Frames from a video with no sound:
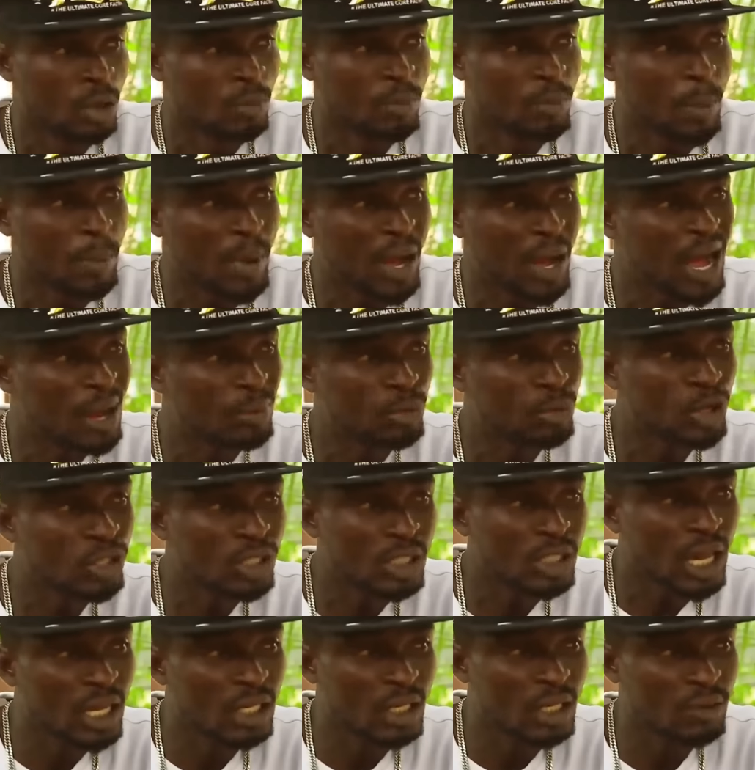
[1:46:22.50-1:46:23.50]
I'm not
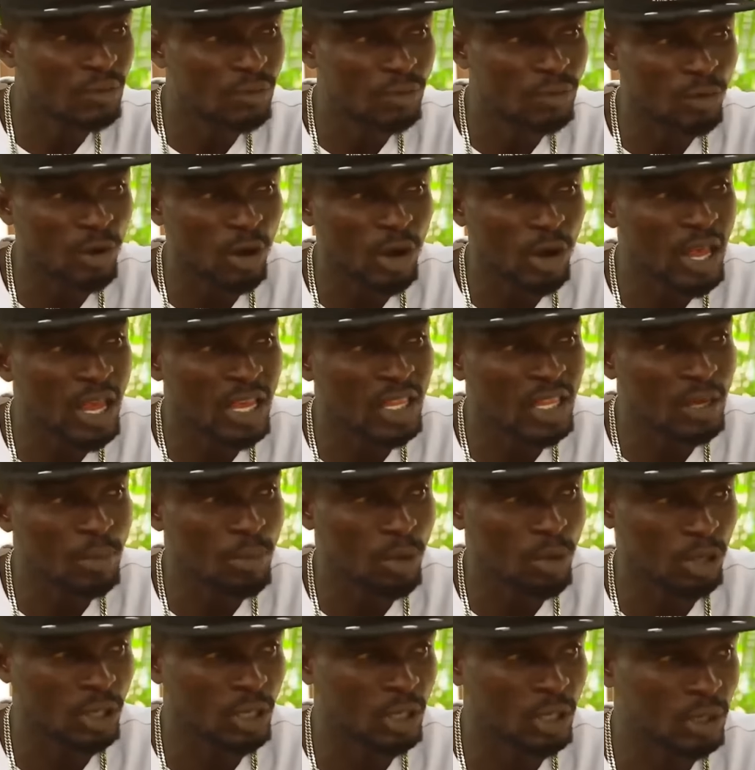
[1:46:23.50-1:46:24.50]
siding for anybody.
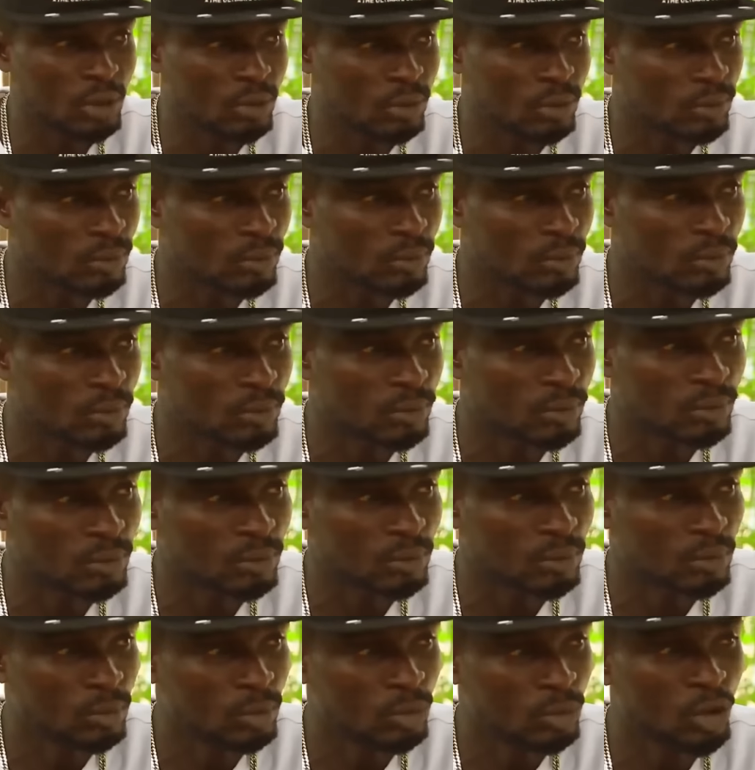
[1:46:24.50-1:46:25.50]

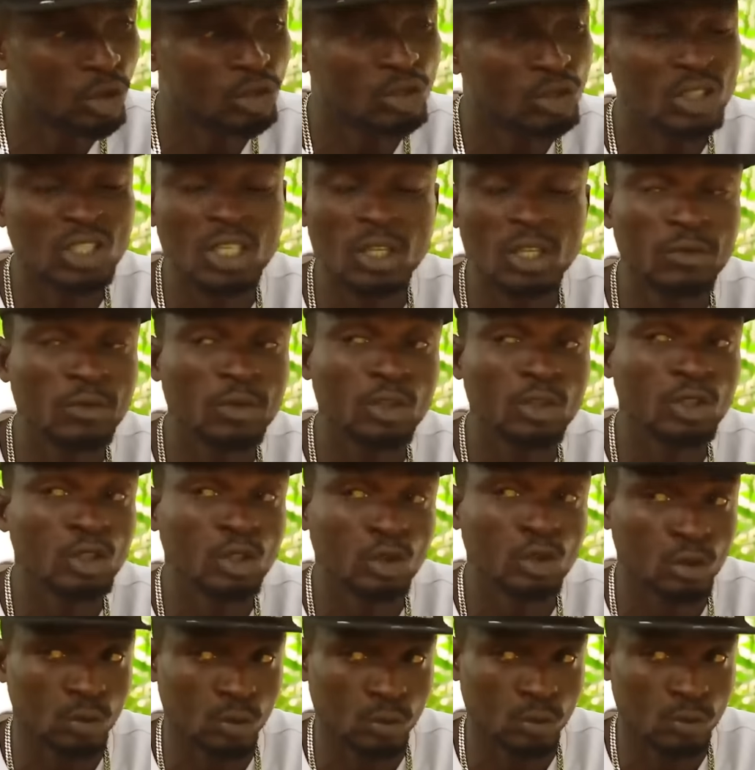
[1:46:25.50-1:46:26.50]
Not even you.
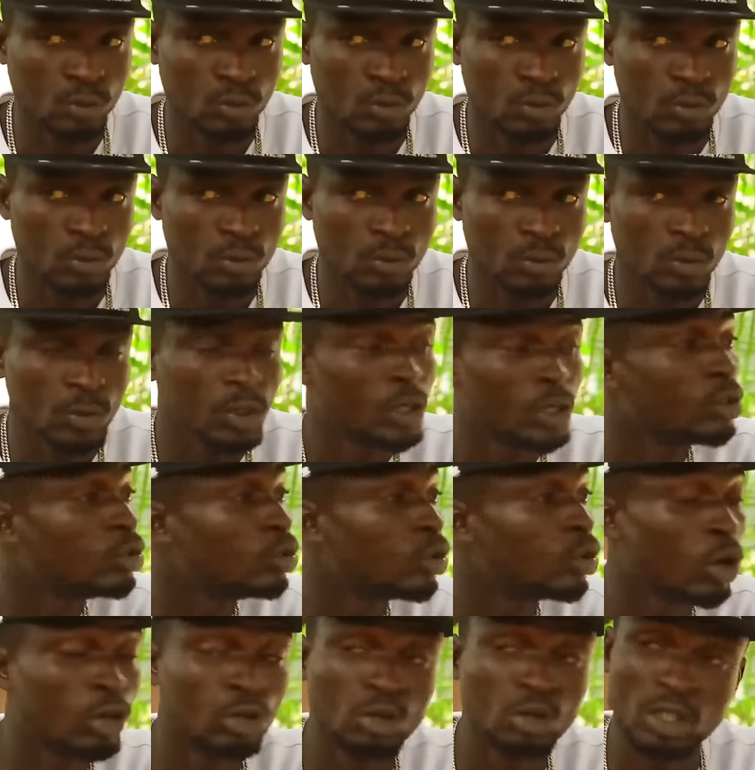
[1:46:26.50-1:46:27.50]
No,
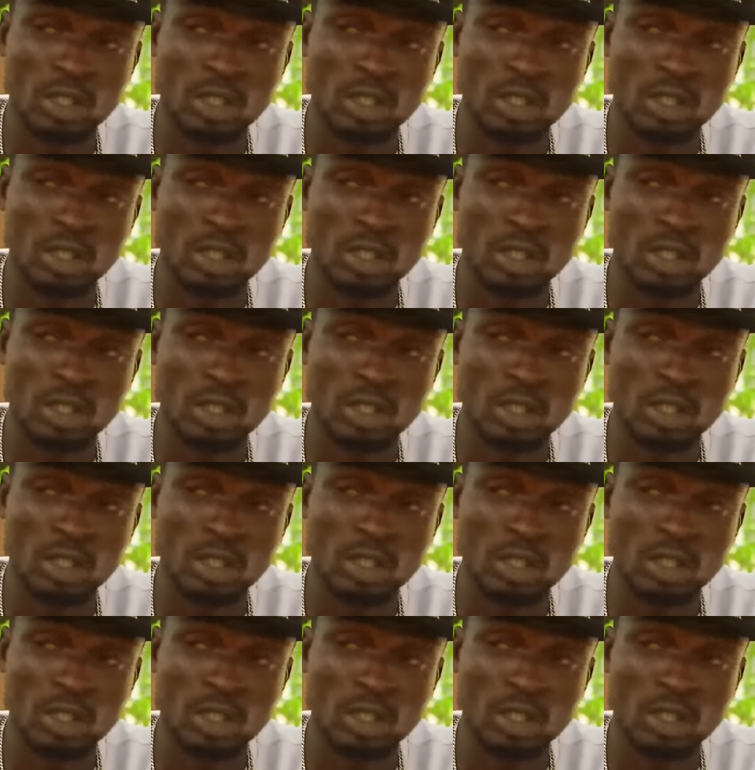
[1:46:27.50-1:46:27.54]
Nonye.